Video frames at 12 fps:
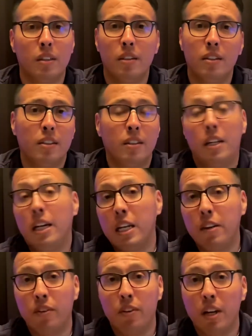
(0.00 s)
And if you're
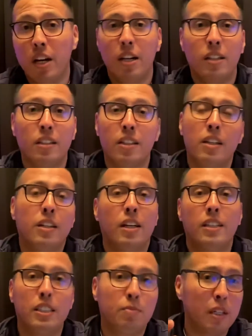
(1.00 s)
not, an
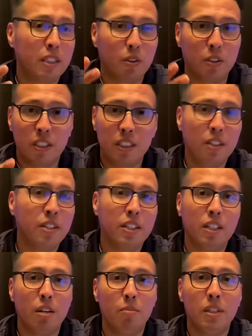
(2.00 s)
inspector is still going to come
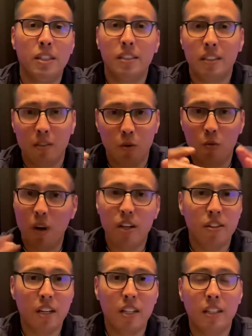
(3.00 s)
in while you're not
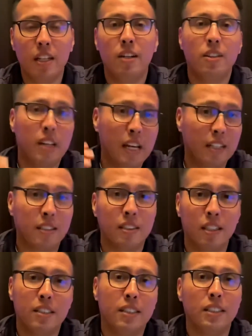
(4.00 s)
there and conduct the
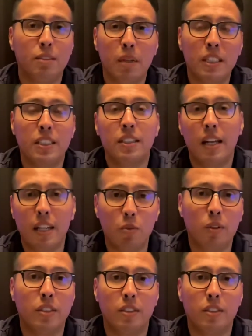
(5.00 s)
inspection anyways.